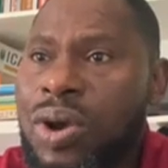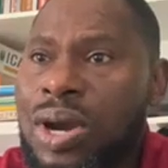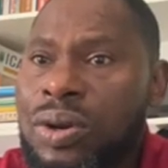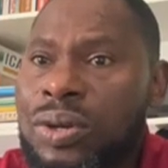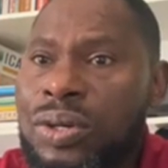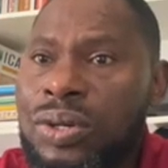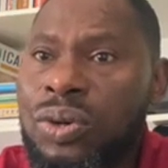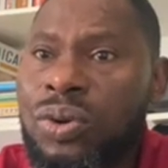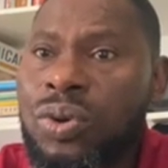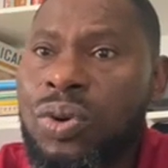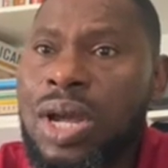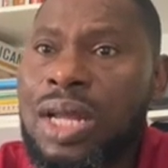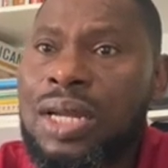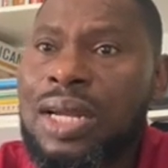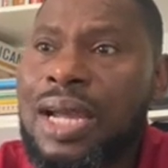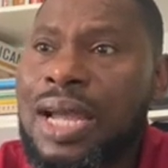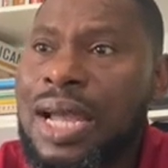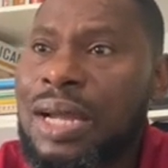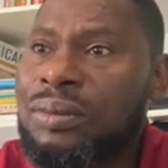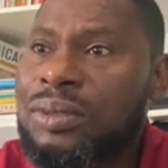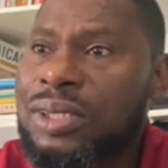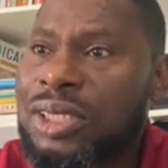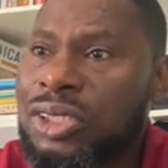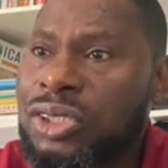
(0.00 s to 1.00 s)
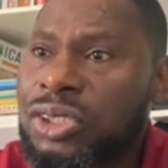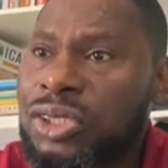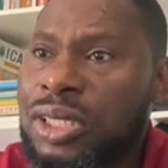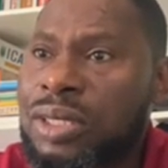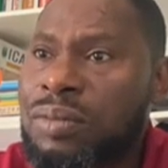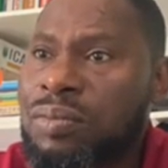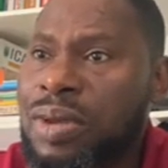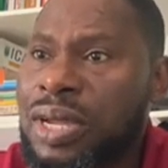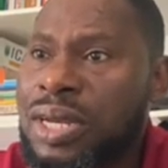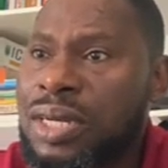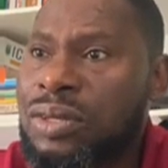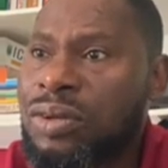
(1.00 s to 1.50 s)
going to look at accounting
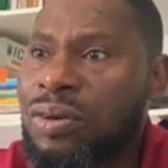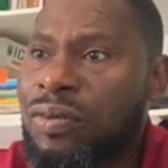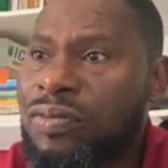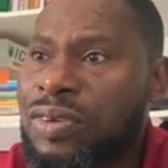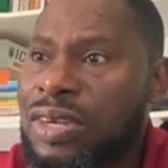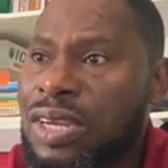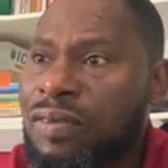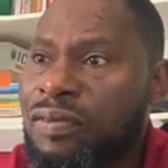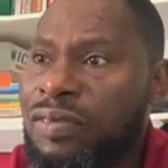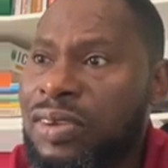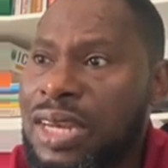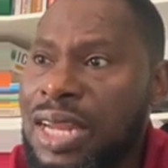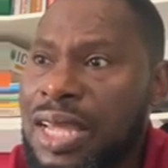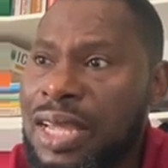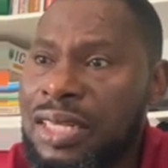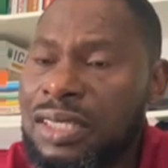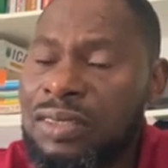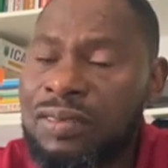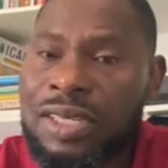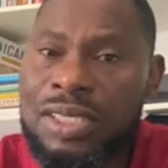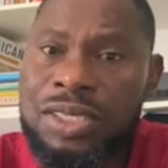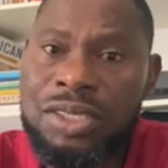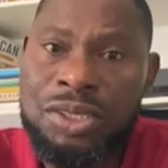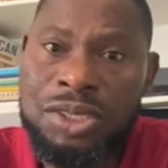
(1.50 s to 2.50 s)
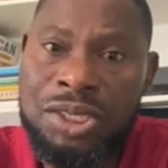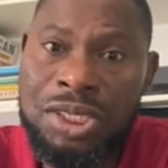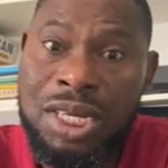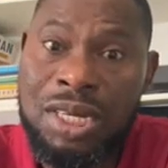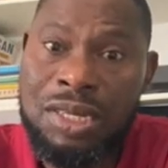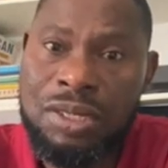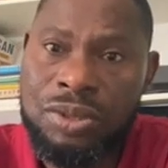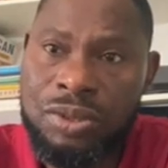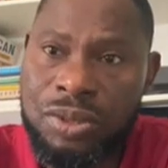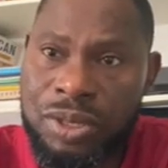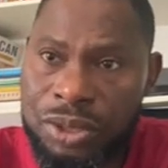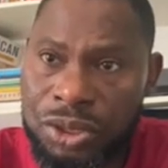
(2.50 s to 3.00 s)
treatment of dividends versus
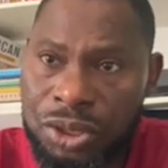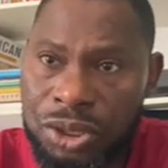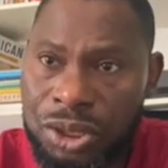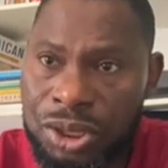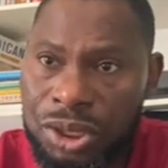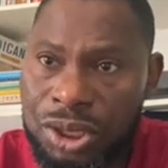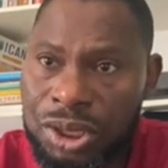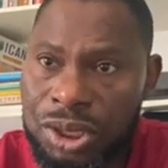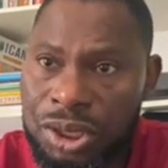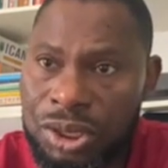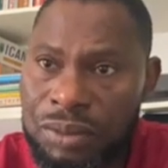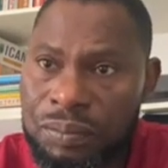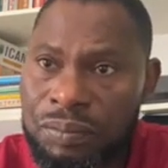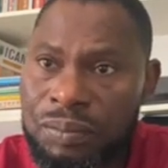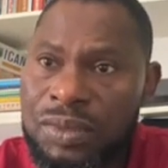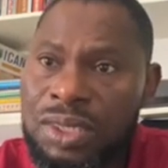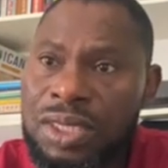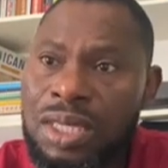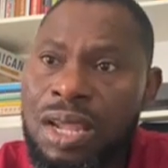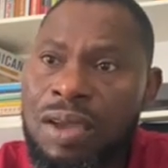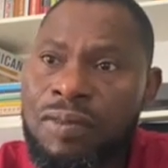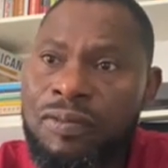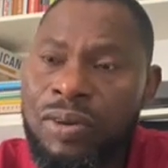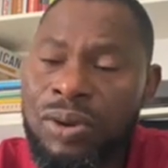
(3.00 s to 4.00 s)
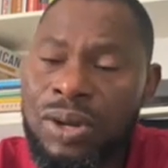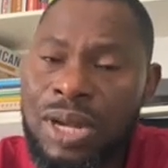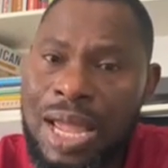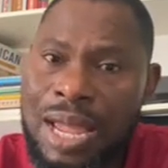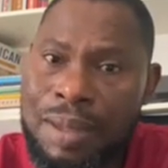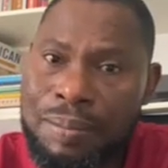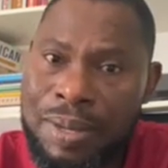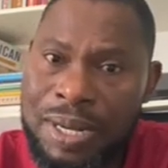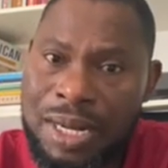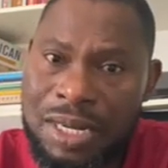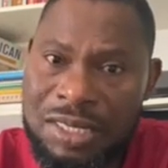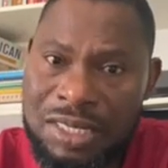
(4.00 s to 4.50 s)
interest. For
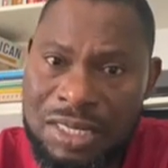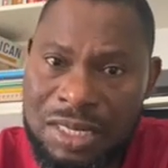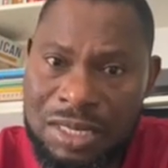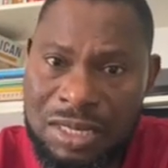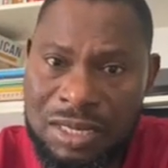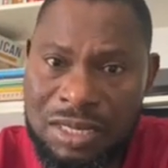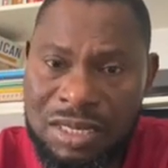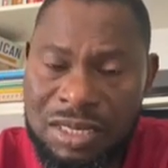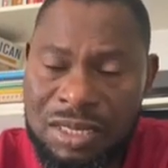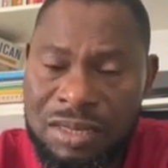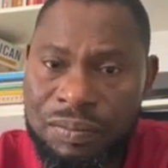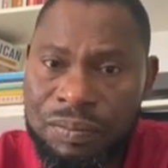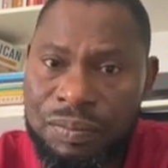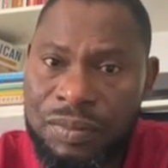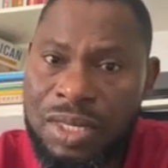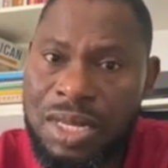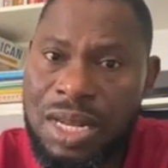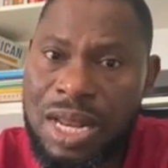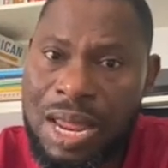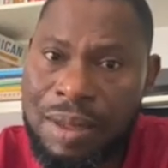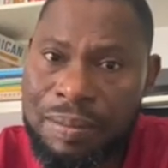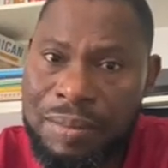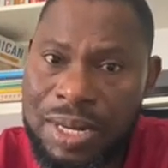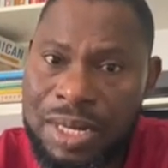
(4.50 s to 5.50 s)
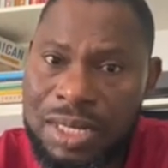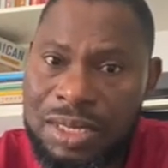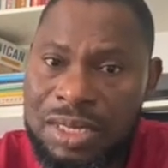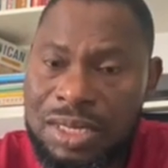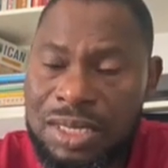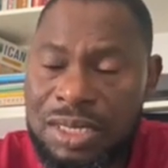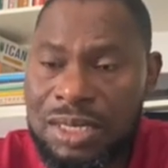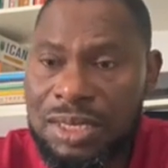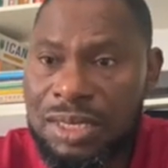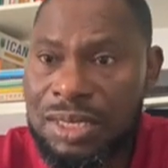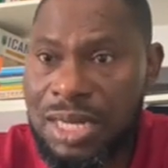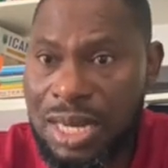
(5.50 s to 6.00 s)
liability,
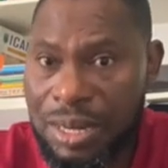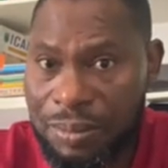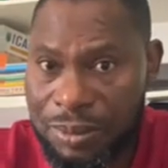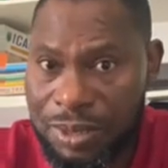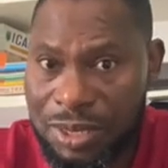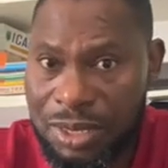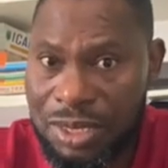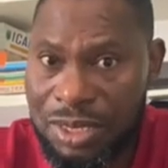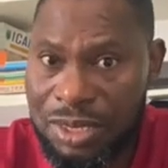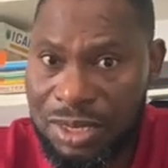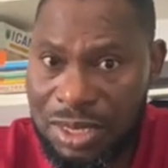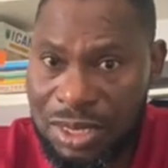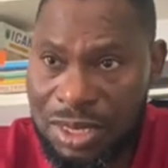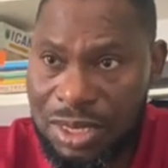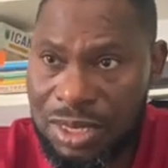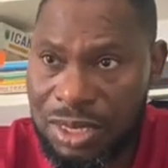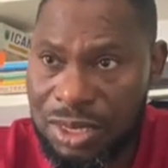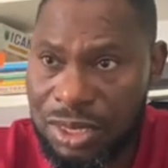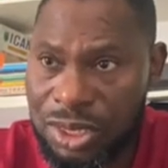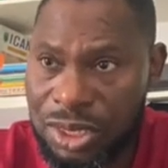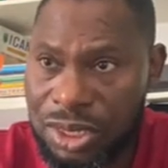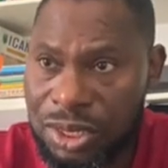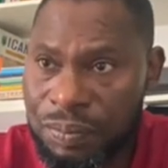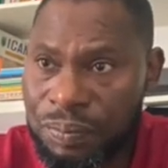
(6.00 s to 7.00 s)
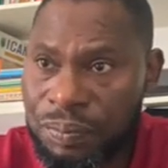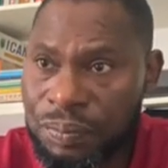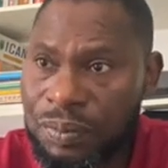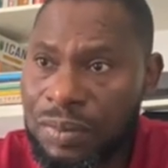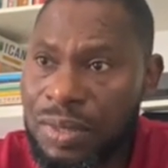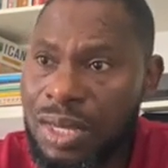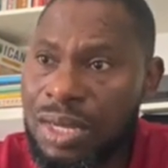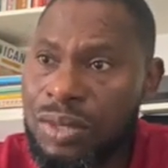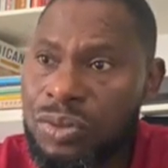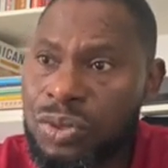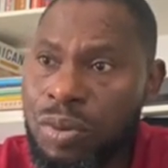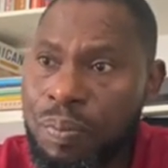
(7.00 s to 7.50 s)
liability is debt, isn't it?
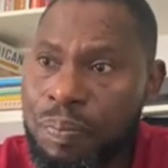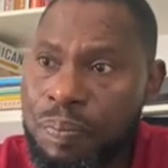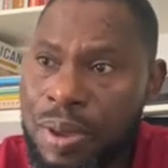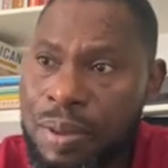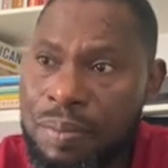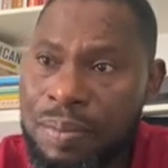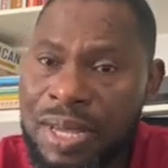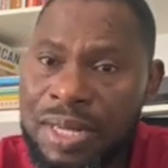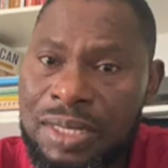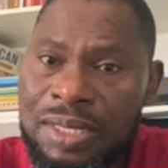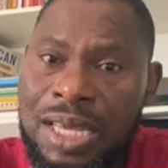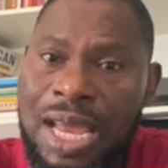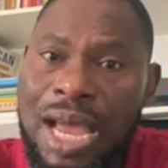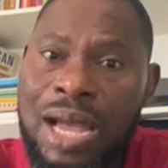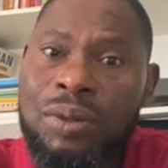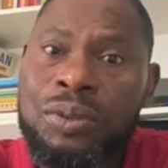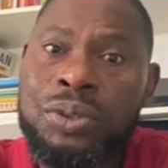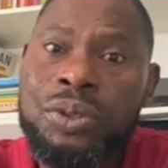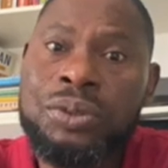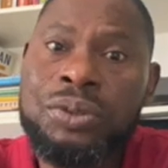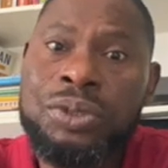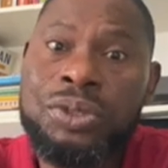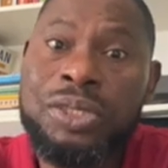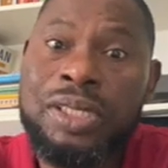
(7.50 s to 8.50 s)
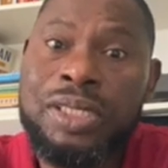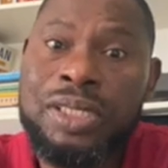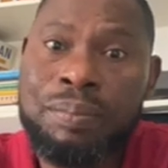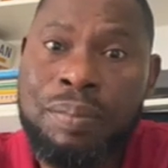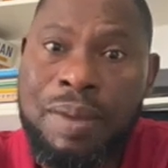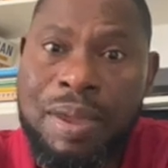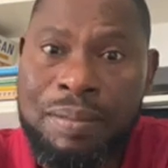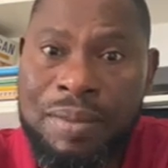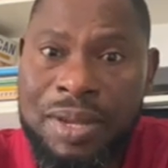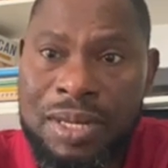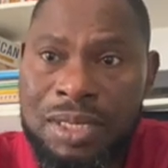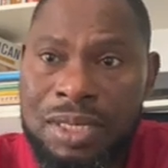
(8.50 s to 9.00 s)
So payments, how do you treat
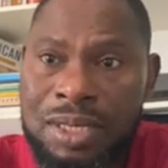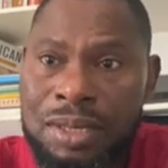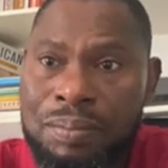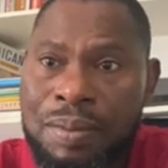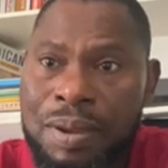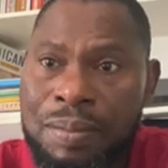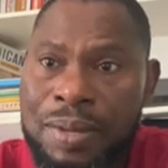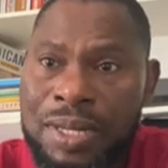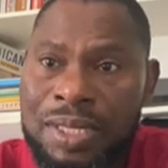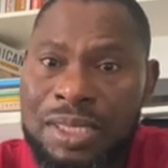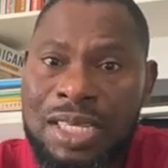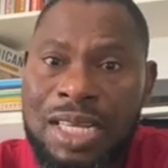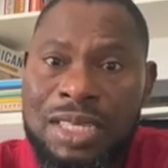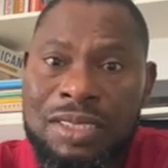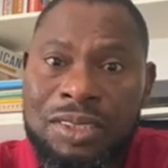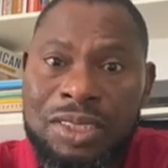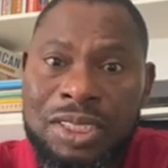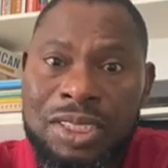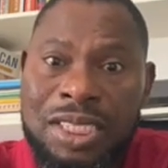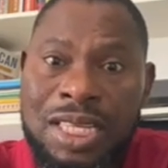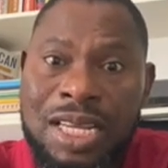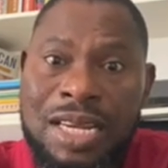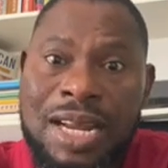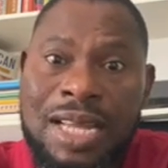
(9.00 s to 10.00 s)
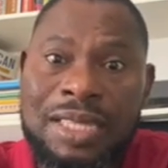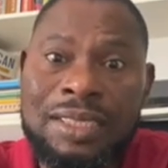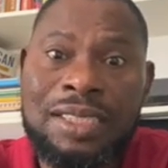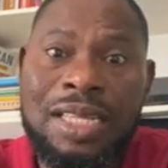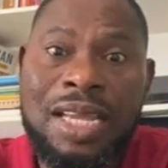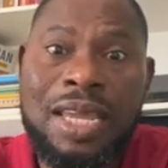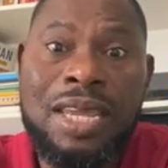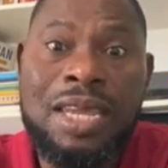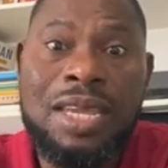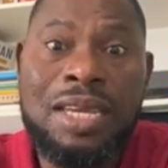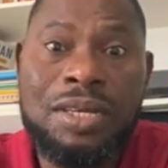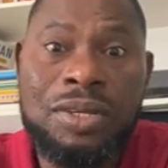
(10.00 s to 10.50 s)
payments? Payments are treated as
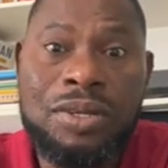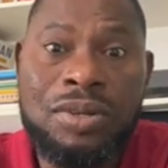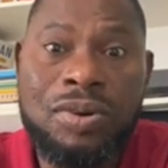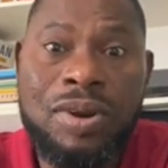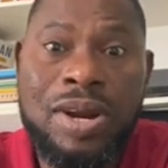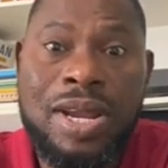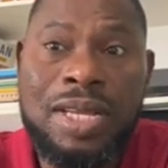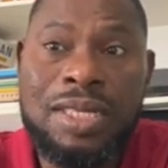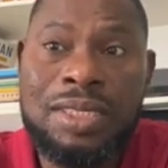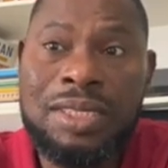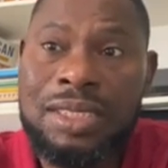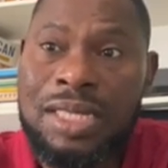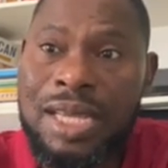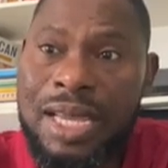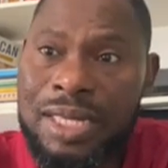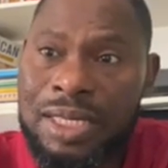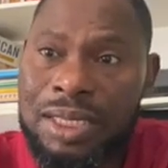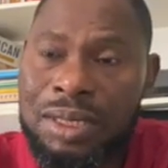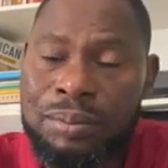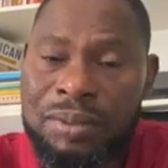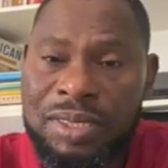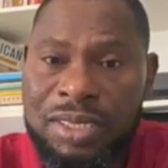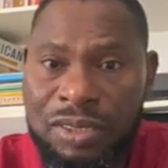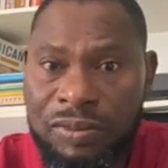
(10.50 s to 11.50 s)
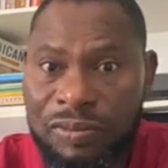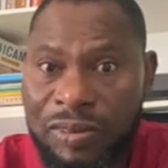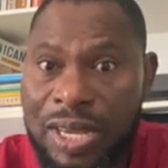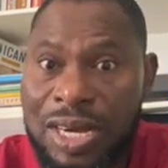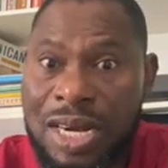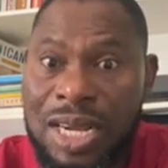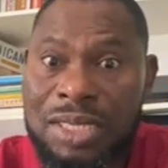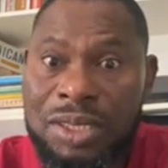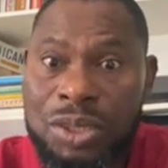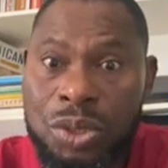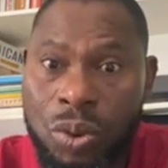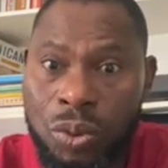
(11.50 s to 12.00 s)
interest expense,
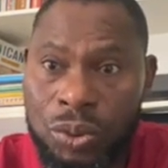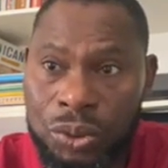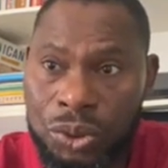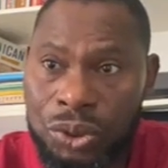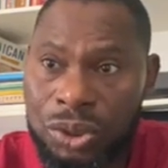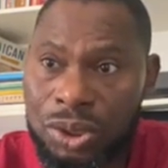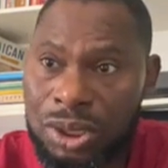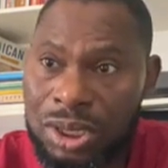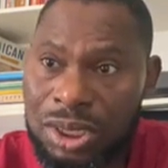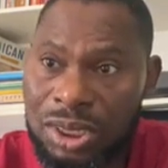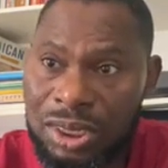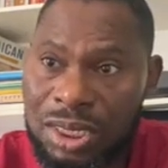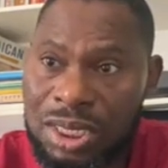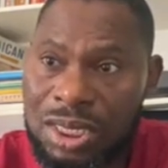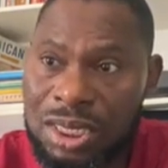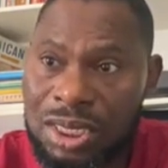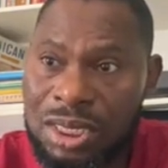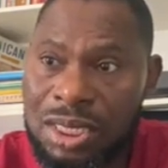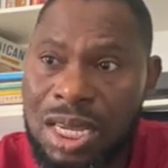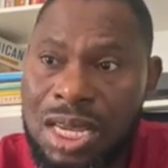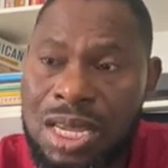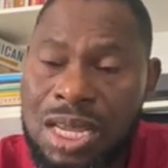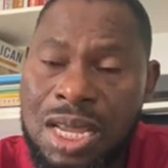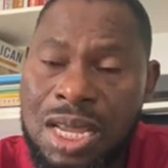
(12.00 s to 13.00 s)
finance cost, isn't it?